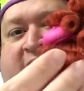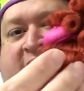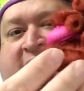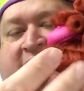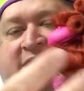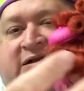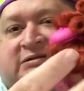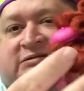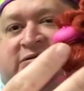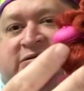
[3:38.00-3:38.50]

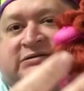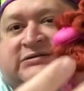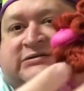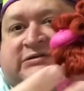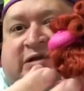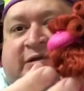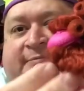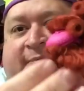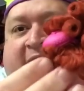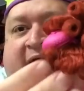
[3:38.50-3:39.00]
is
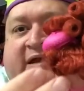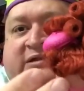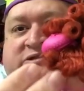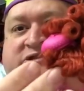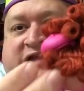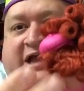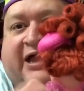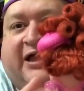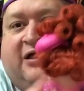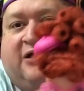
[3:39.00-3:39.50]

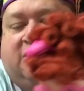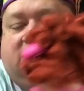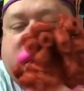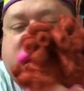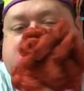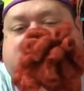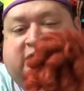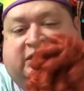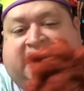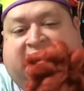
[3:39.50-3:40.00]

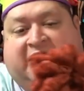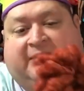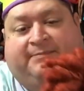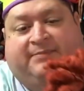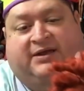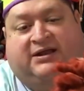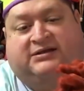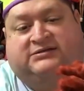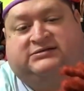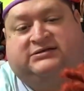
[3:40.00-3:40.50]
semi-gelled to
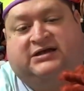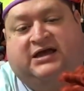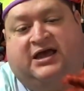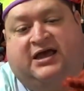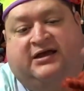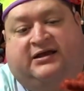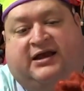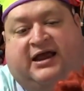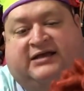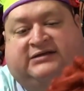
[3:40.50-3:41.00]
keep it
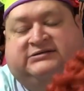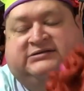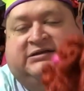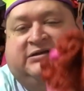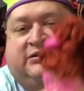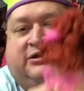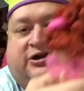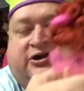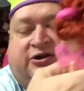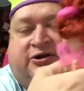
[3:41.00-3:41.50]
nice
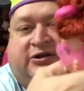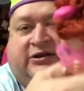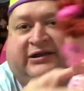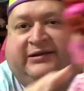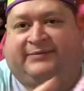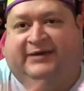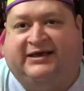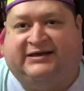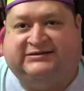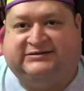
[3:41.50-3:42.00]
and
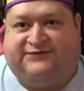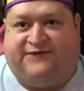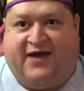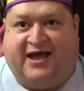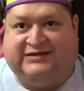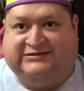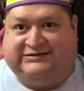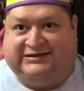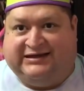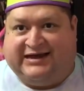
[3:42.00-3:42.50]
curly because
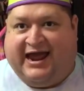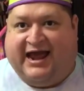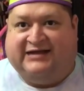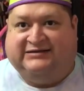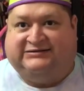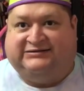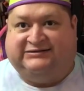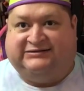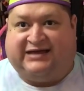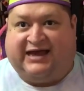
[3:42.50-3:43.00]
Fancy
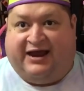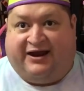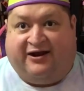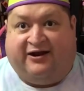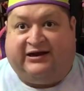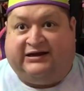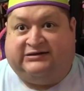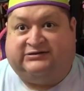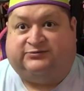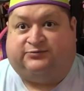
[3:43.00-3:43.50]
Nancy's
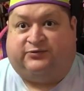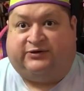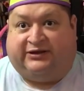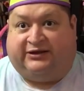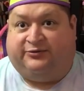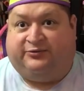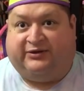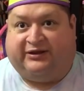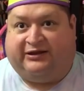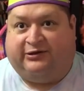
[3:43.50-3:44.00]
hair is
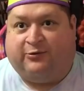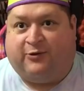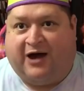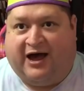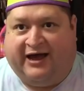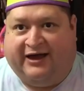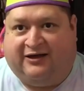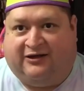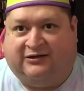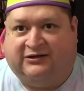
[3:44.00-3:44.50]
really, really
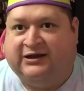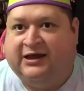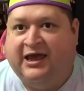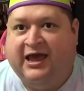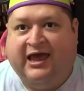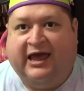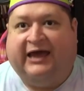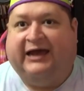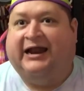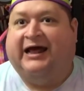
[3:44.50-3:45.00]
wild.
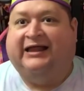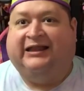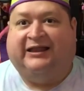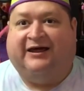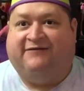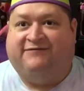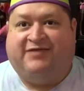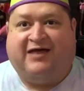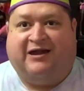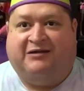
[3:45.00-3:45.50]
And I
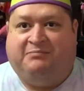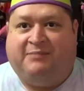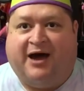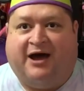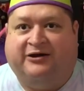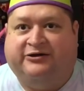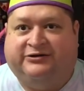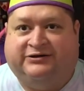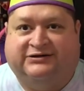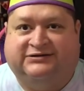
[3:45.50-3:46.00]
love that
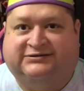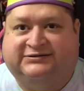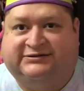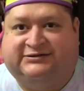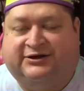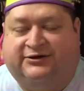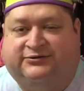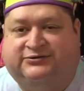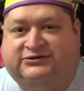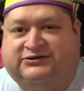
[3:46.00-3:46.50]
about her. It's
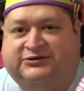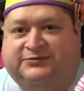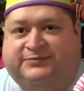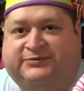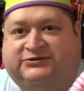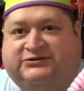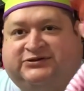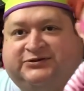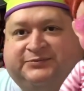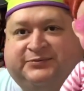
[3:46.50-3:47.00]
so
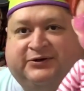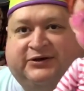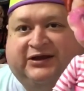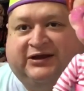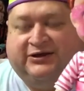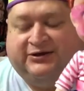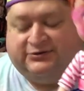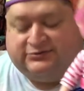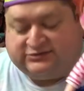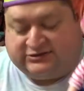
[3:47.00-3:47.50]
super, super
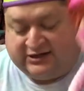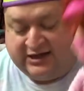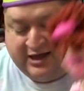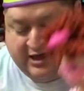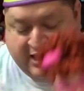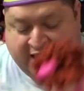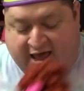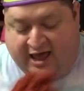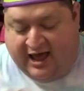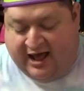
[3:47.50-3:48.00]
cute.
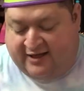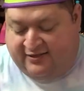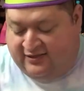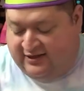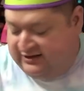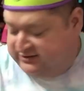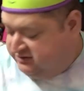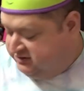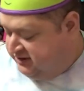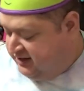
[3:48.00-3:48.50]
And
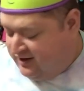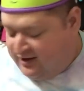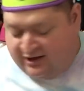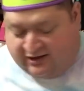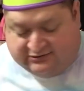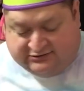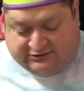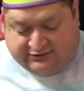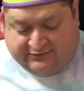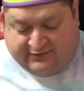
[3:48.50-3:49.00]
then she
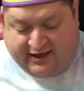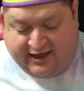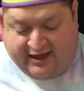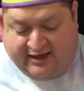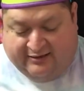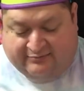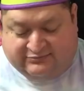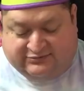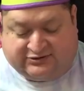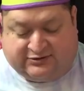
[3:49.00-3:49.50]
also
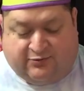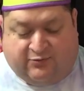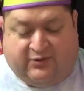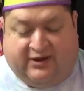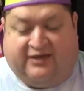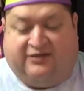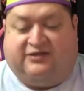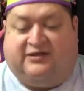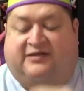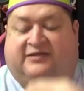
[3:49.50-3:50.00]
comes
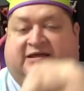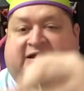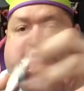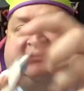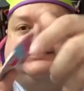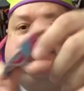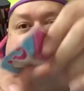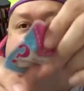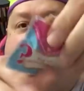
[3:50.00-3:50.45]
with this